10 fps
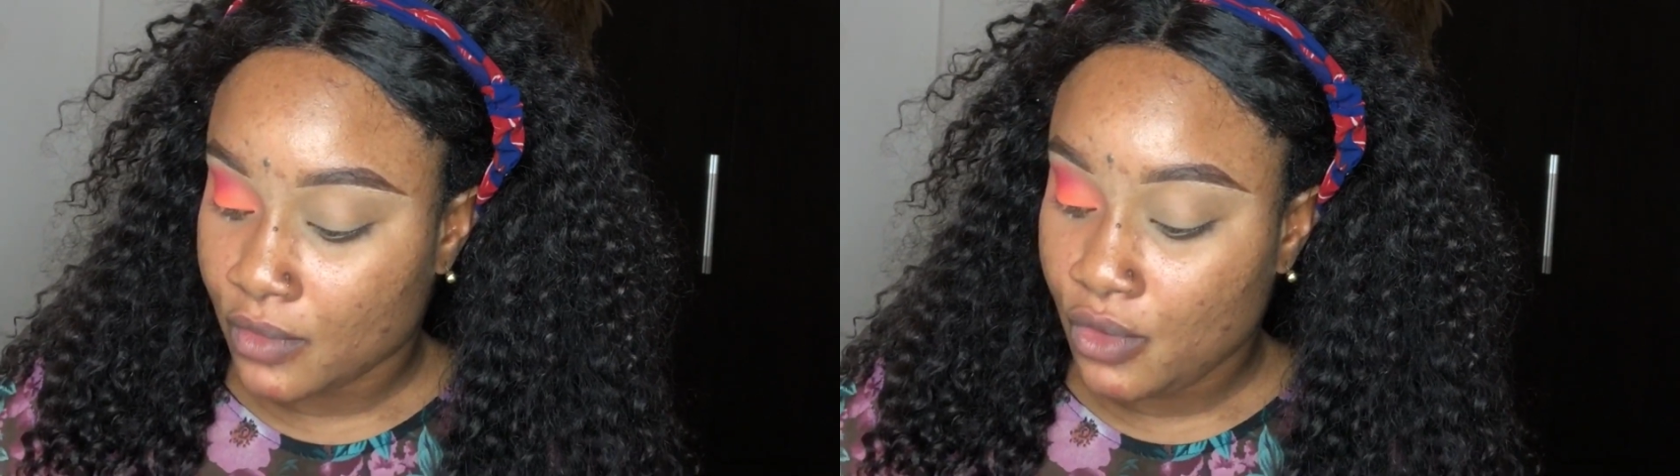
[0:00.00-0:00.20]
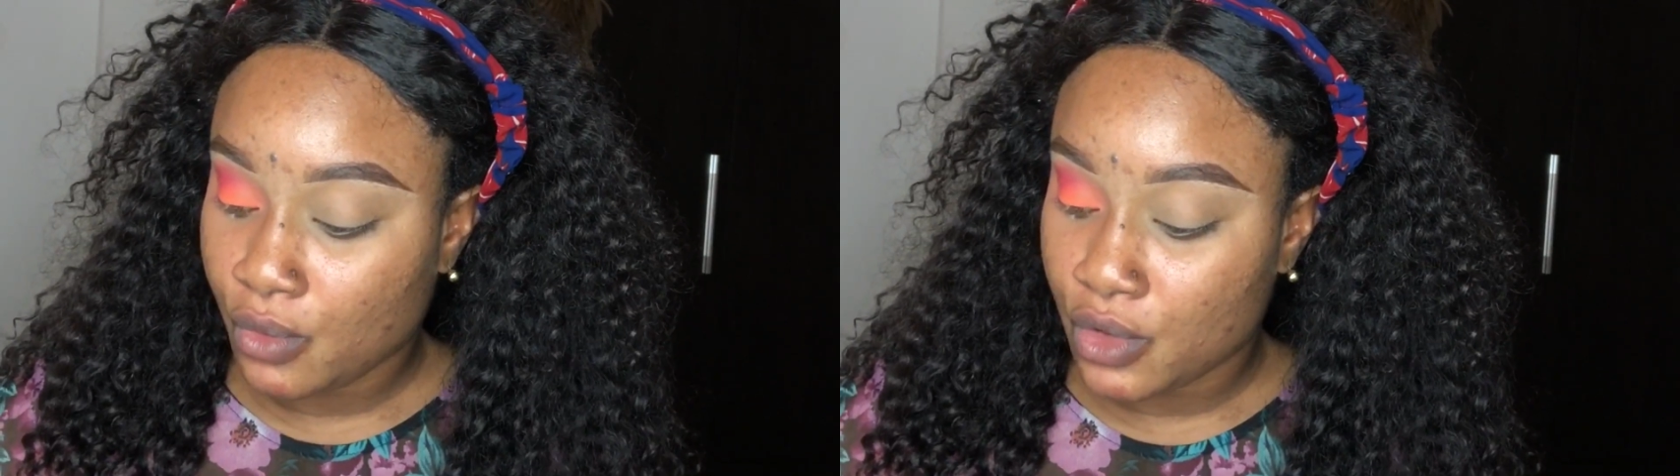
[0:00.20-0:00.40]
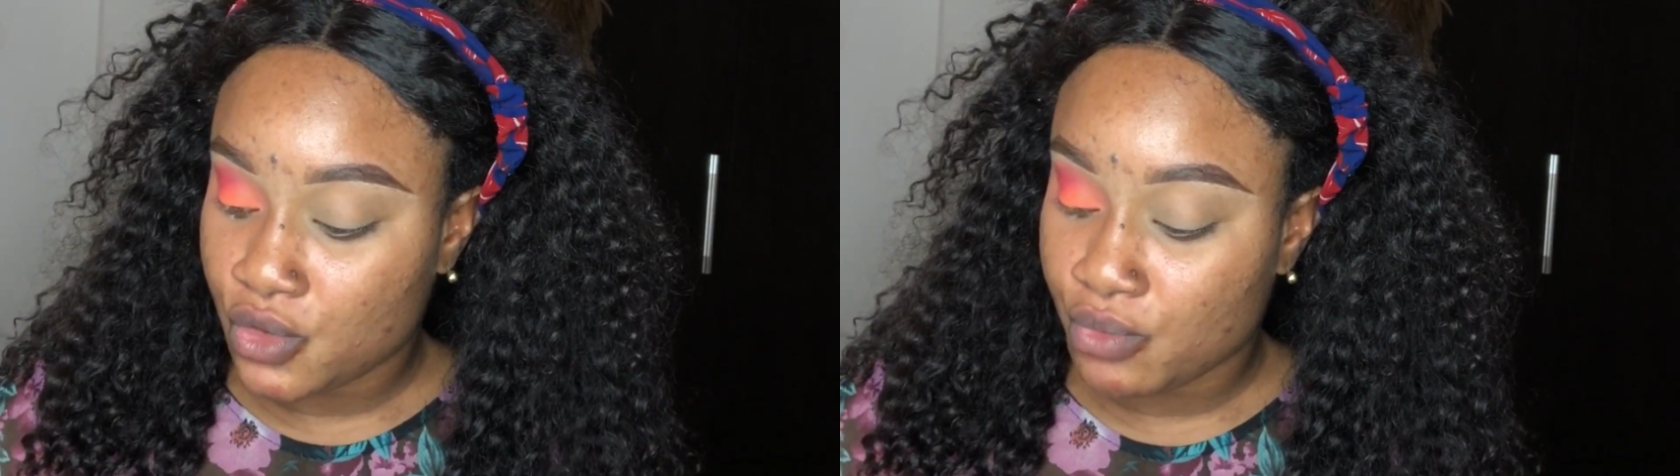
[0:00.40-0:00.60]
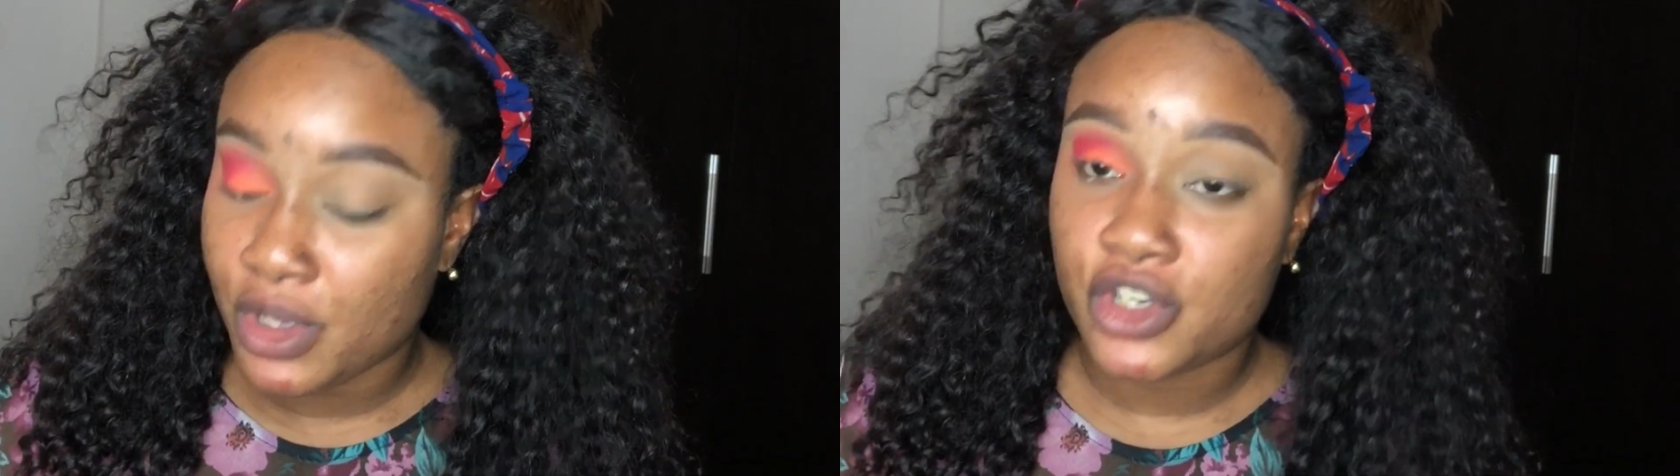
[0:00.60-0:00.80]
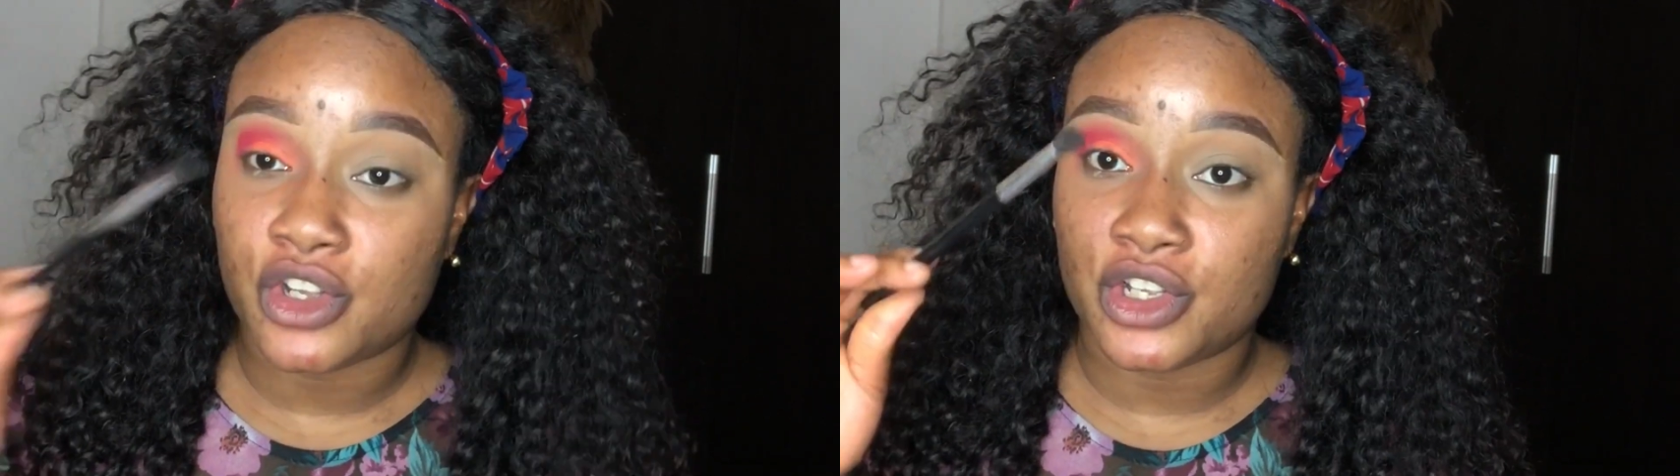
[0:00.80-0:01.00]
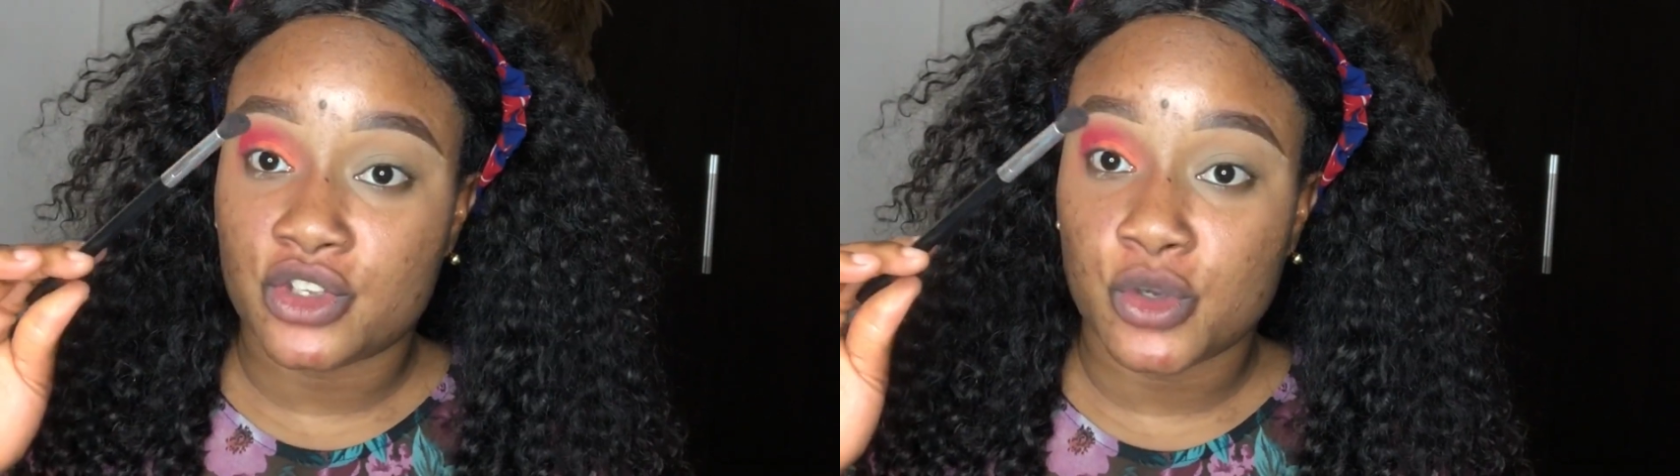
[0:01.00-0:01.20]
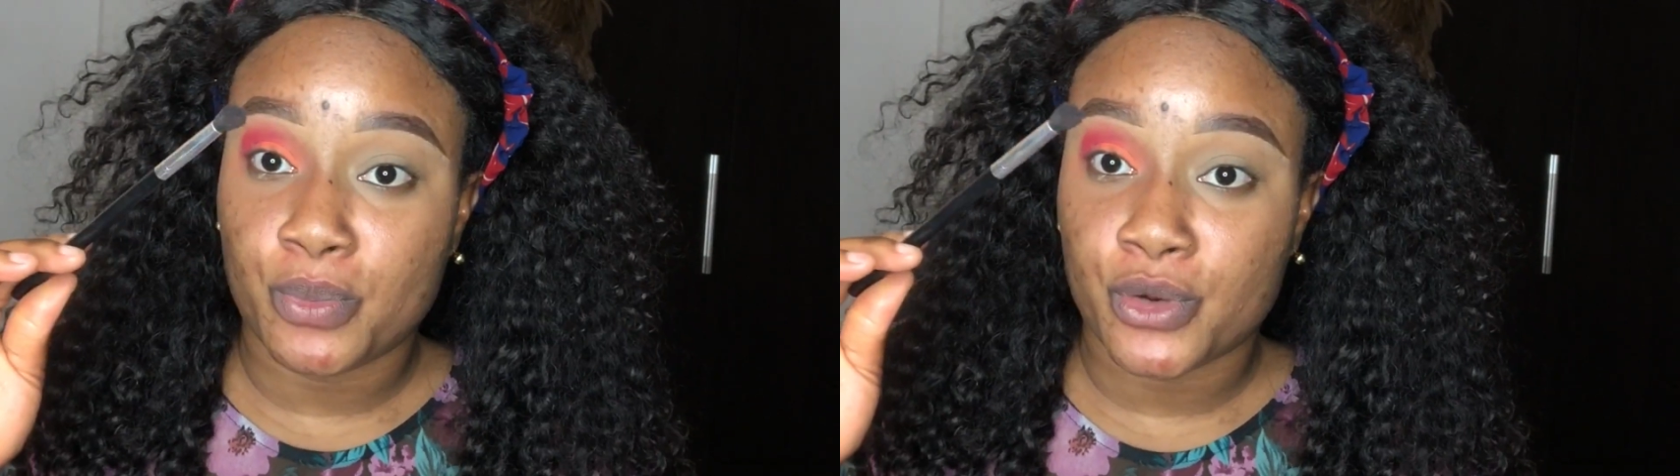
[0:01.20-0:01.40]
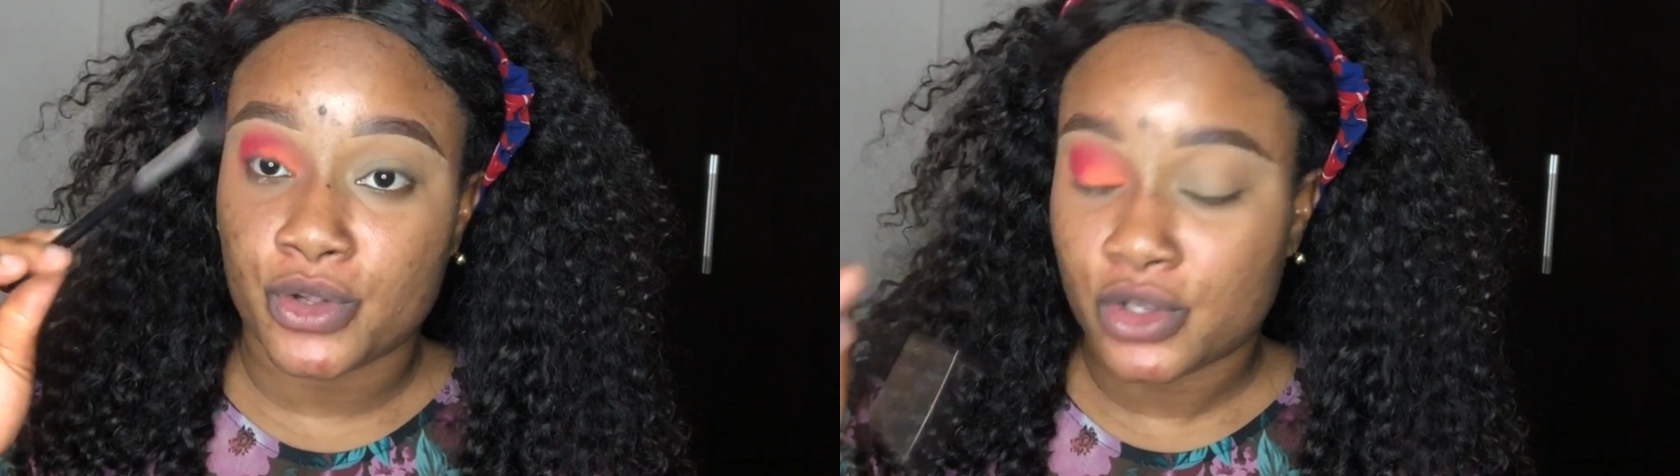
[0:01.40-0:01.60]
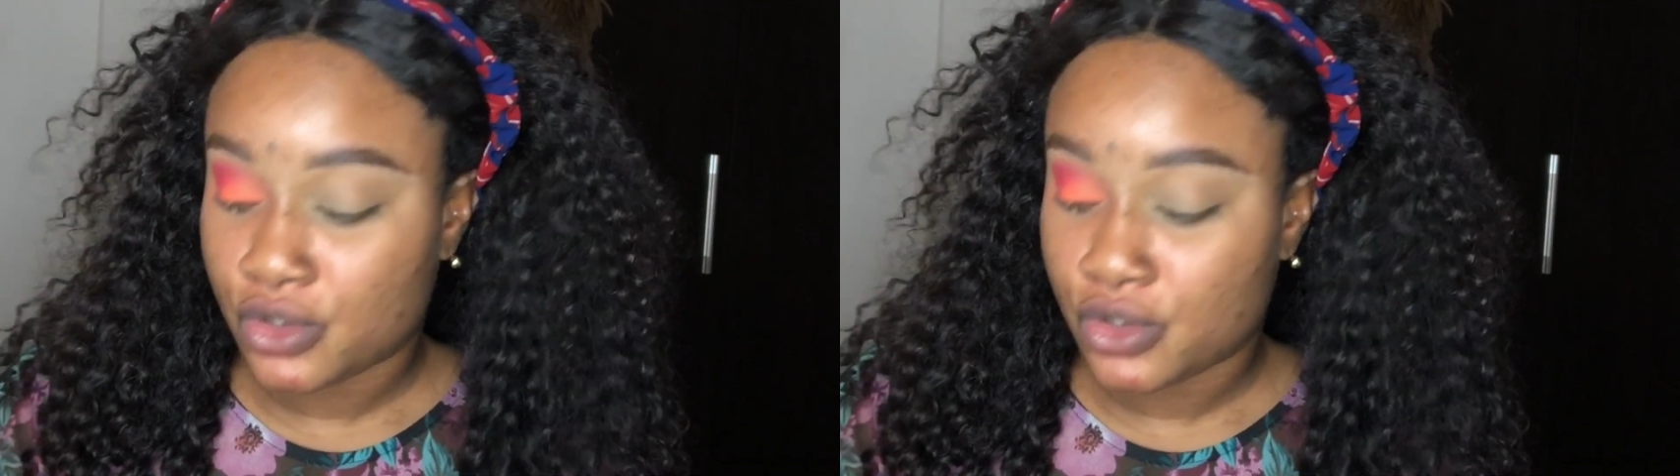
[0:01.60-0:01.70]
You want to make sure there's no product